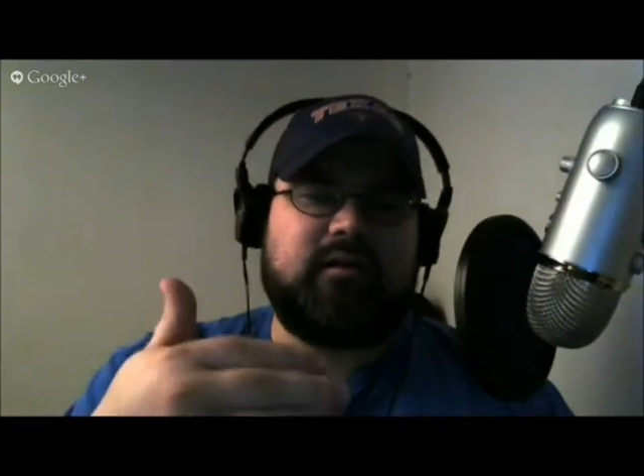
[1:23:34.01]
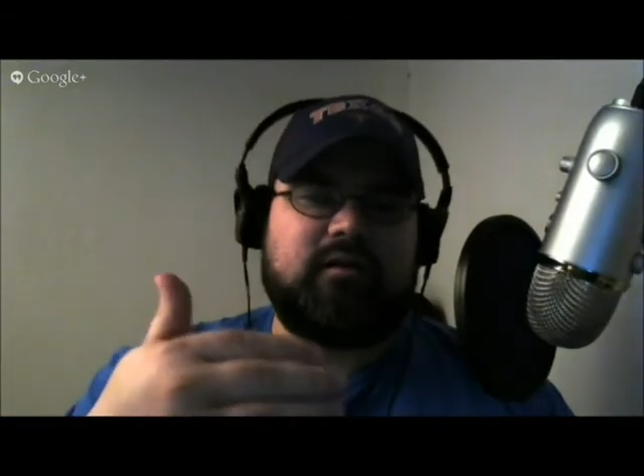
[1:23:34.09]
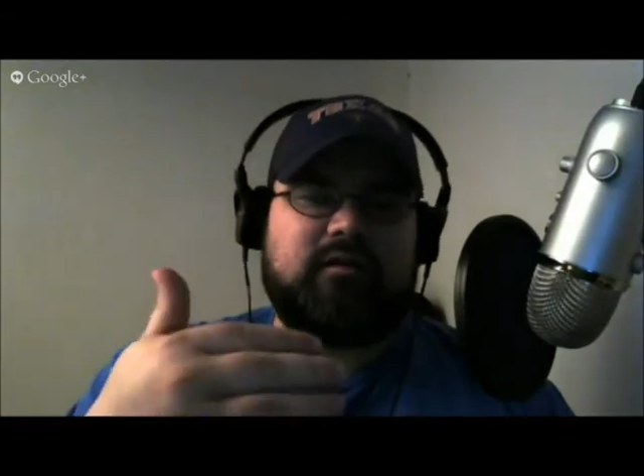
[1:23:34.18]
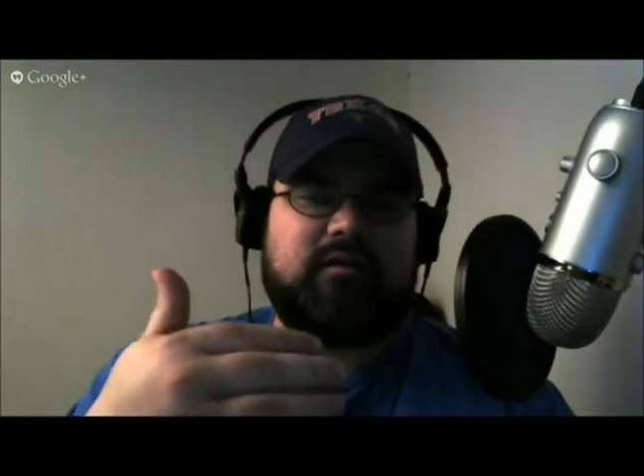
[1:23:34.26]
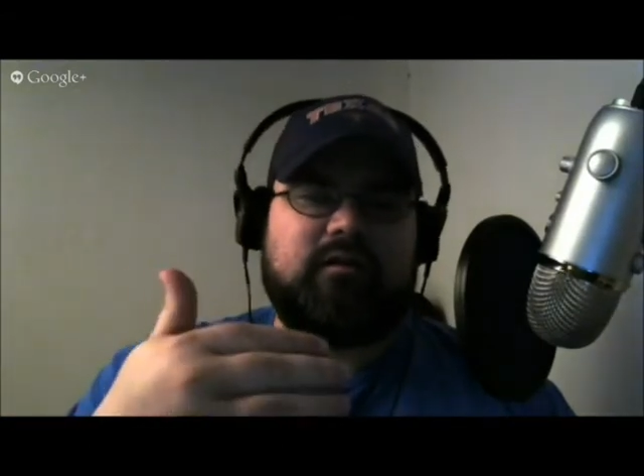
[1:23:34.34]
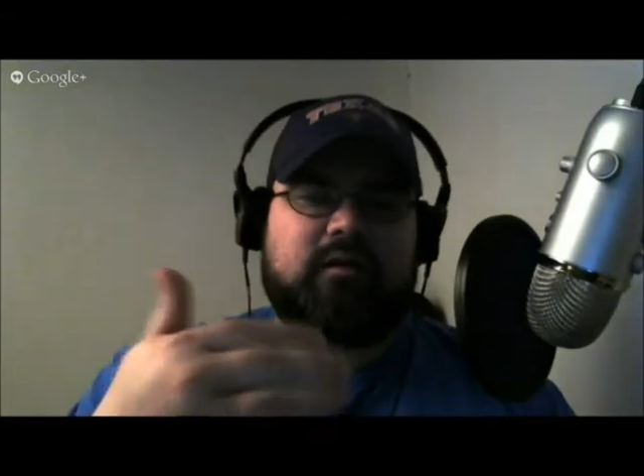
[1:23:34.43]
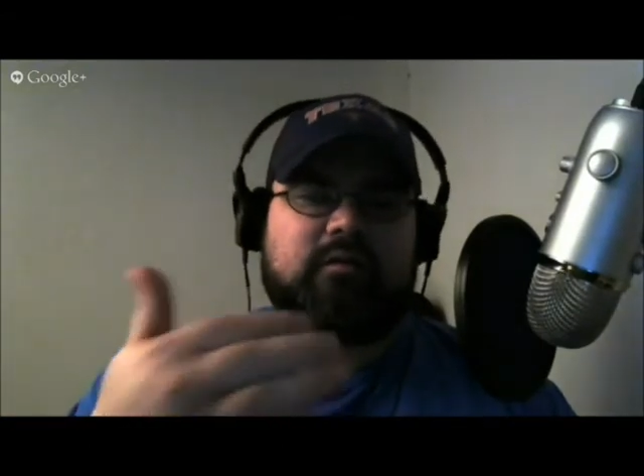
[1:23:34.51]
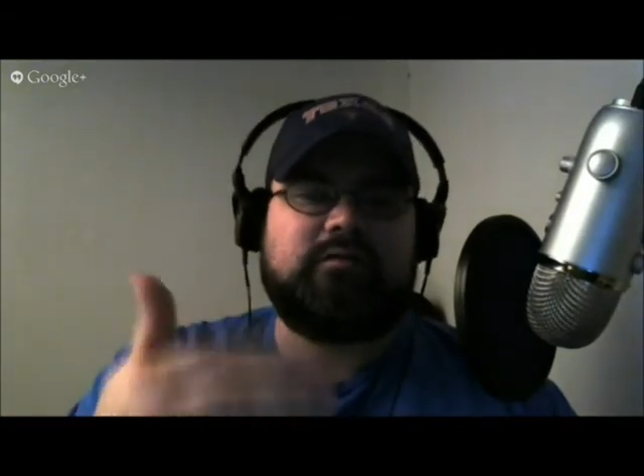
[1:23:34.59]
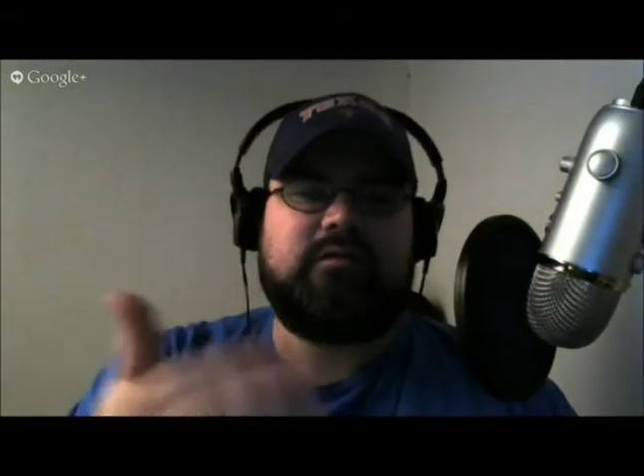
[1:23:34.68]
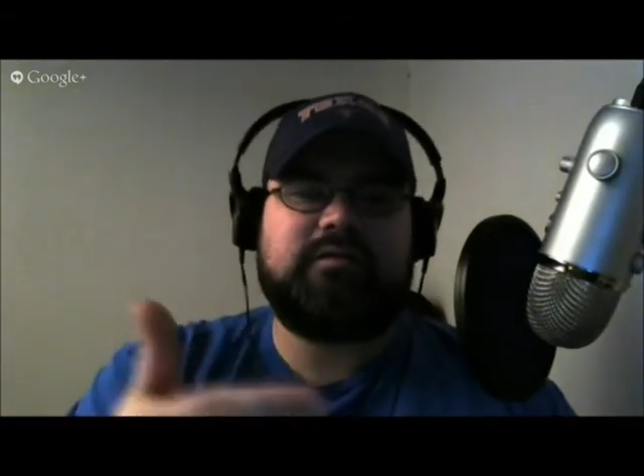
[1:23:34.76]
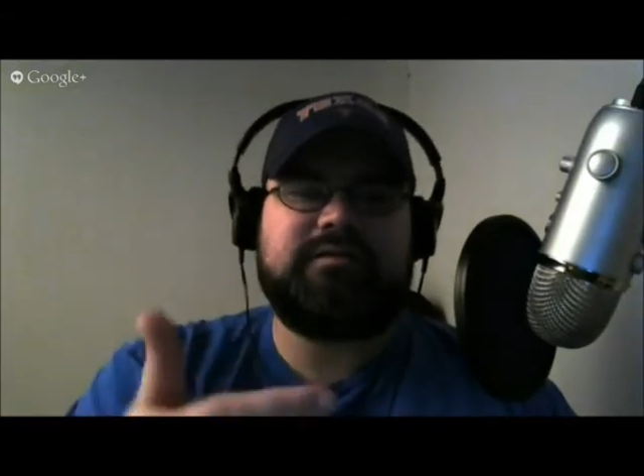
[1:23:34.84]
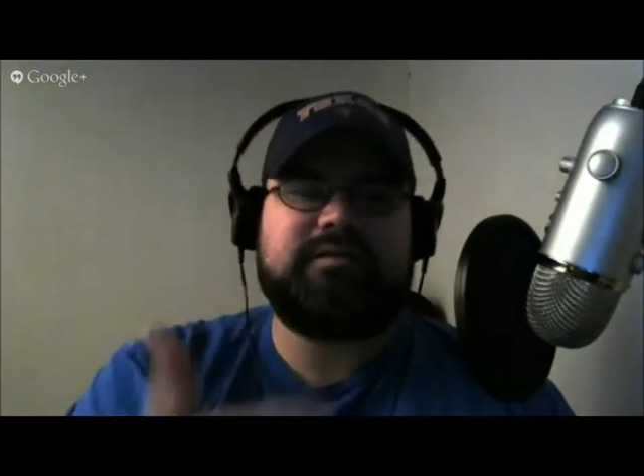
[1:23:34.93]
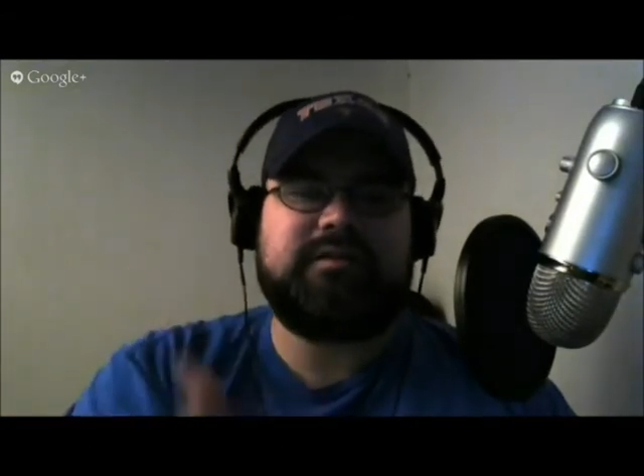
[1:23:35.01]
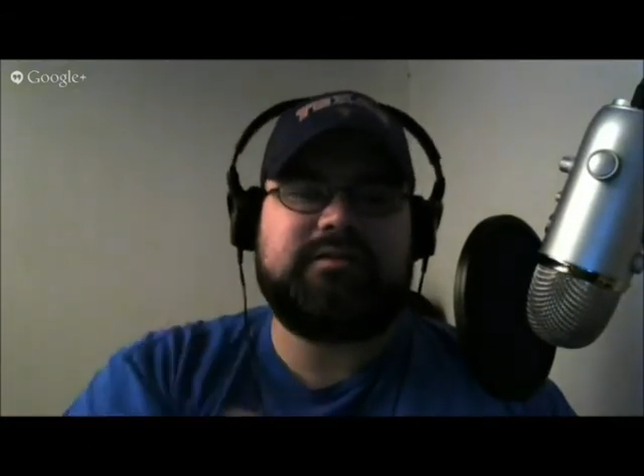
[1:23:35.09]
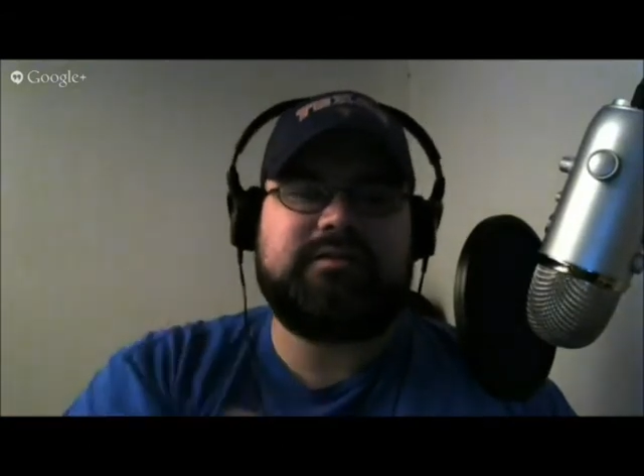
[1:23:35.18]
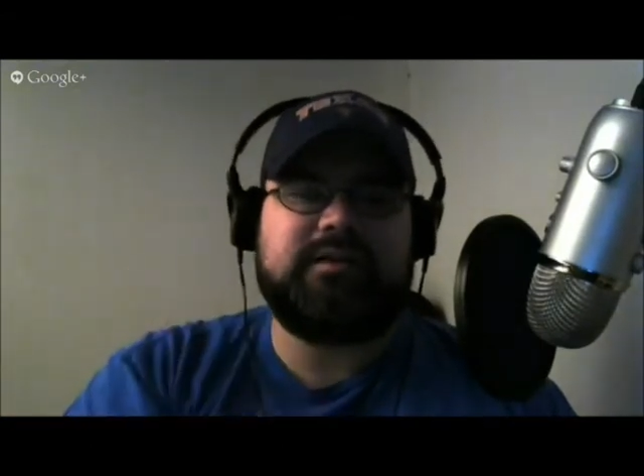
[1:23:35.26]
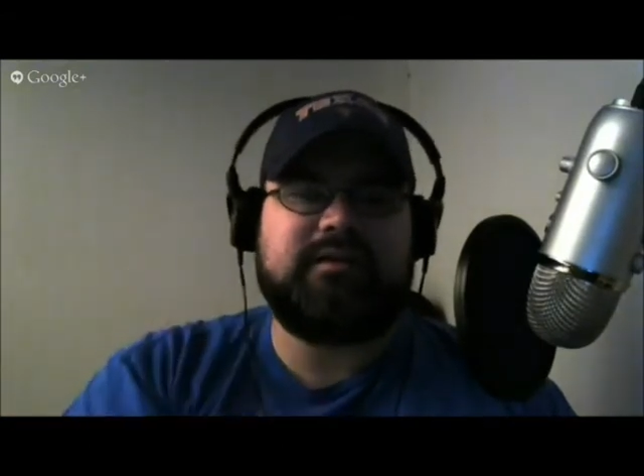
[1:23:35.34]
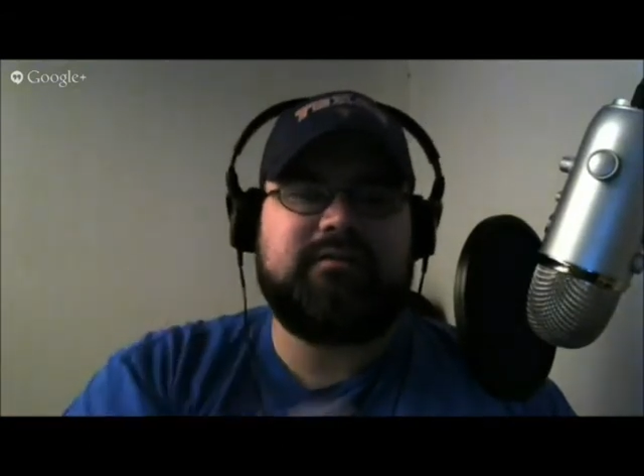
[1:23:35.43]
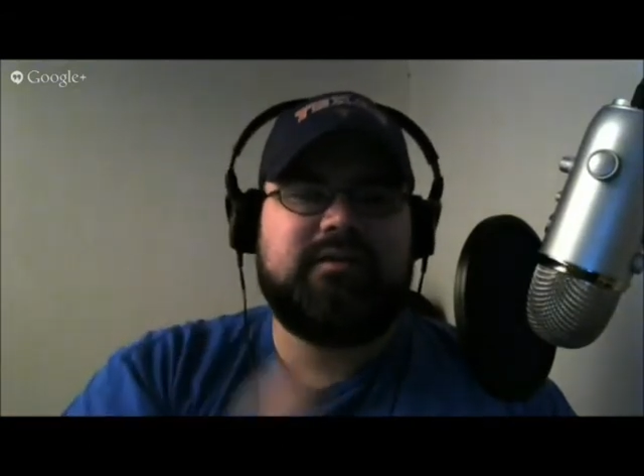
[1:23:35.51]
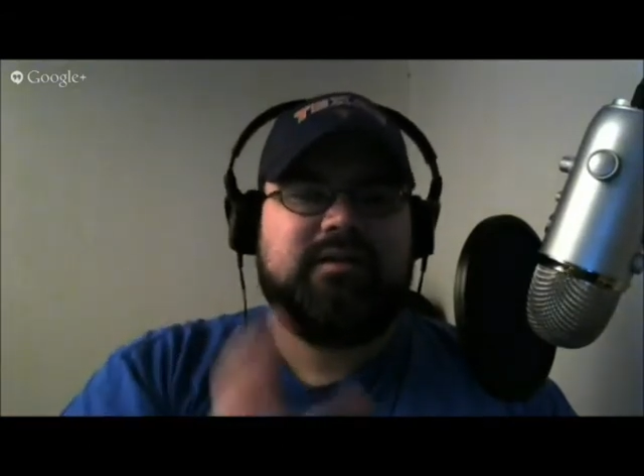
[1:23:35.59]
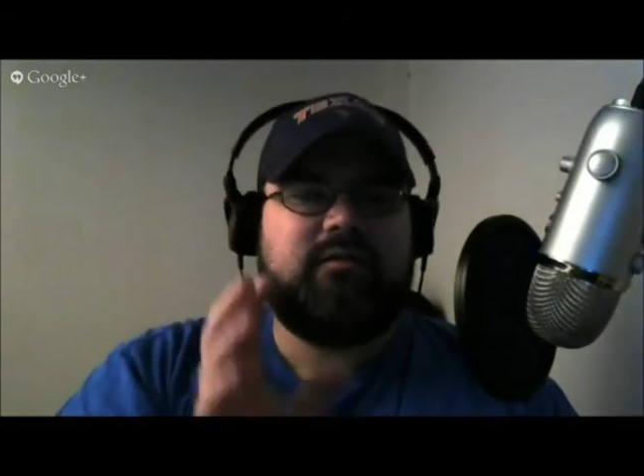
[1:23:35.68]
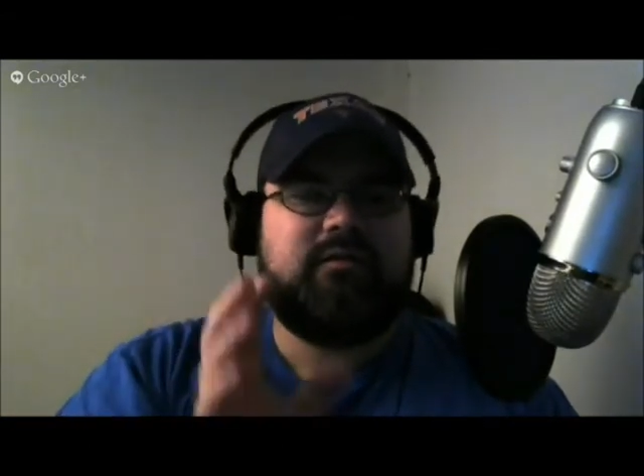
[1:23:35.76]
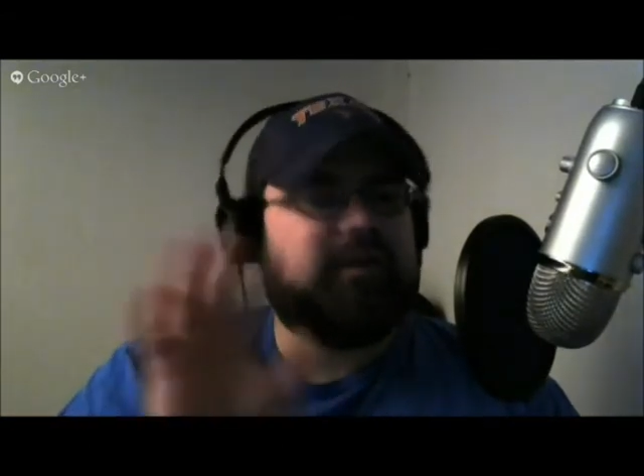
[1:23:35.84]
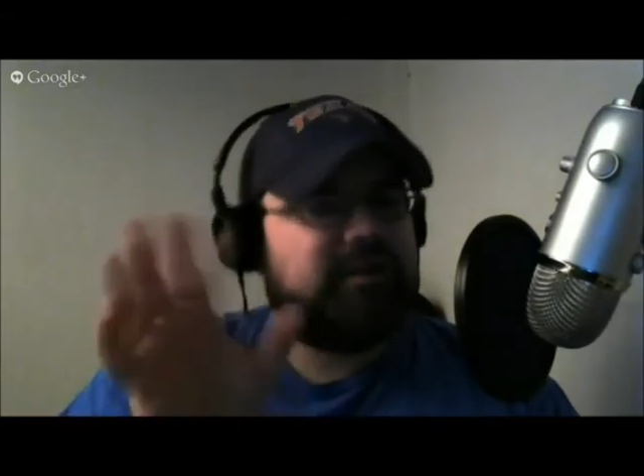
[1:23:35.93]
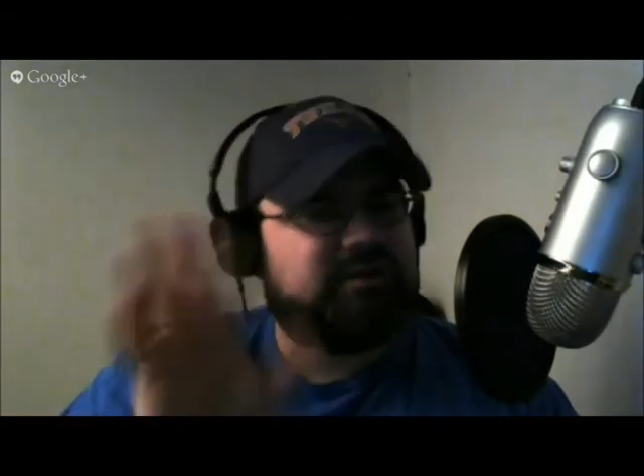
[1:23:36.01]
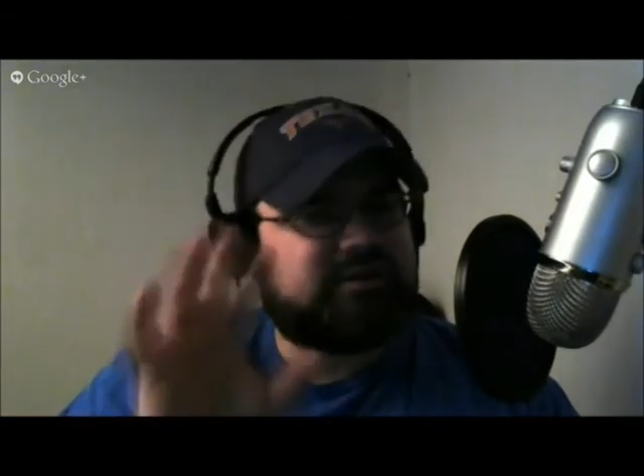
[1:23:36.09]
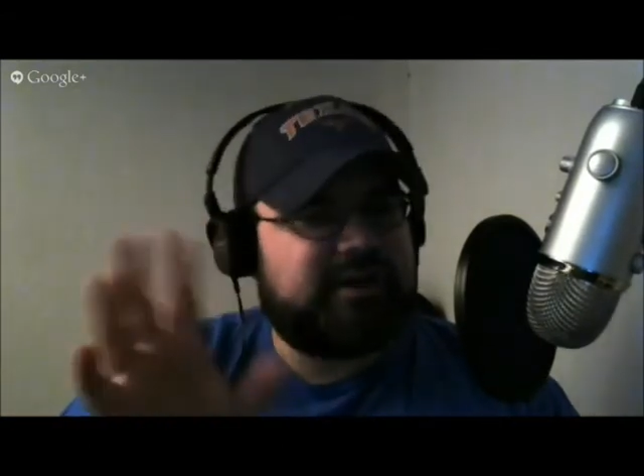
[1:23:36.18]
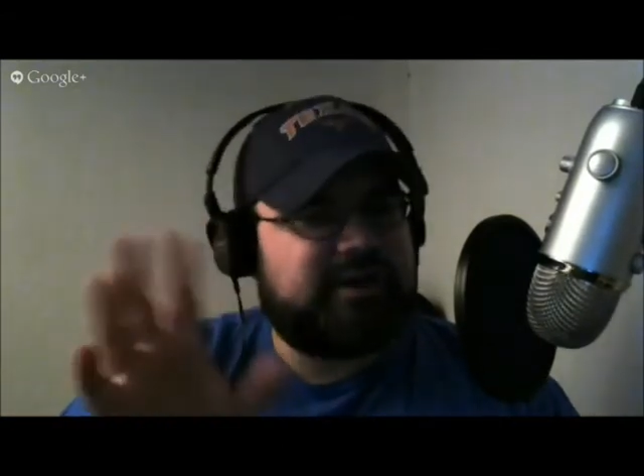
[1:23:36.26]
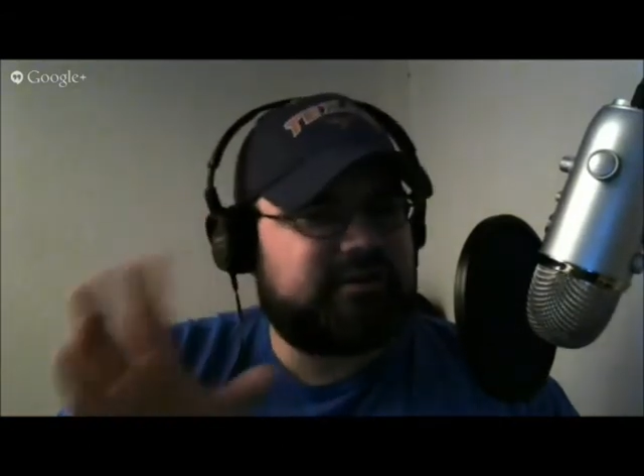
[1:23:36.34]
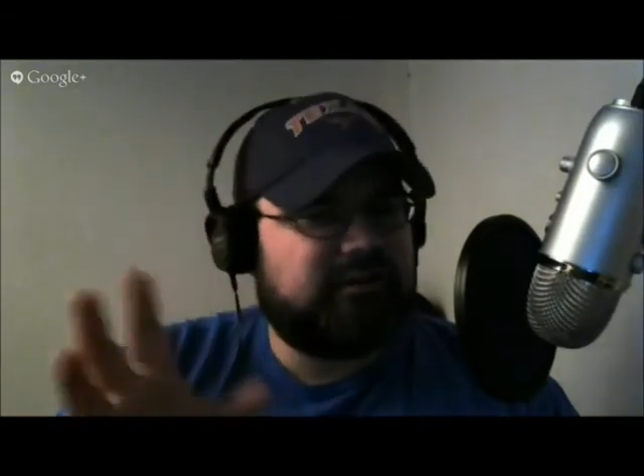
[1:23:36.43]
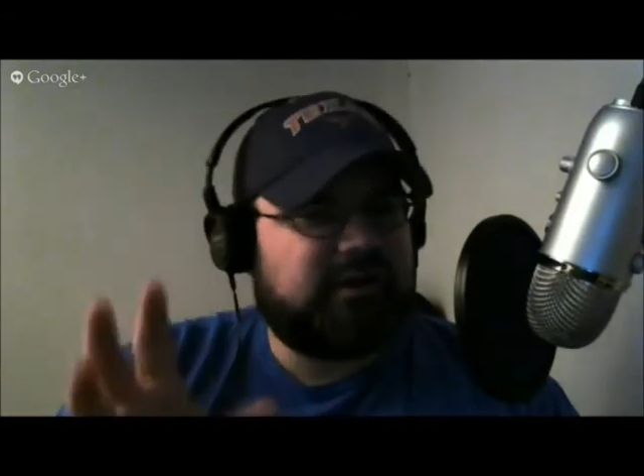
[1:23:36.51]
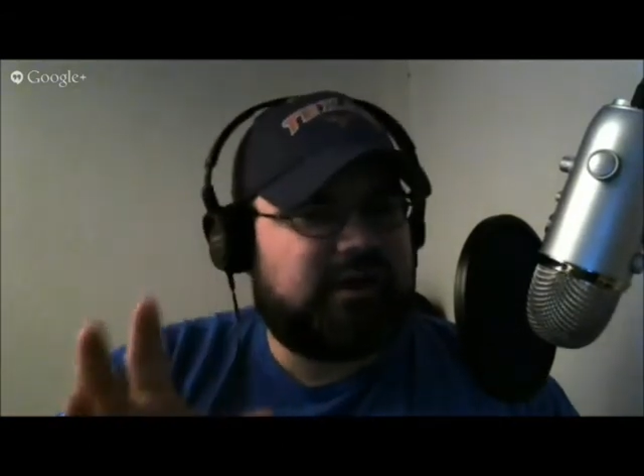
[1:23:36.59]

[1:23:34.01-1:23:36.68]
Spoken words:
all along said that we didn't change a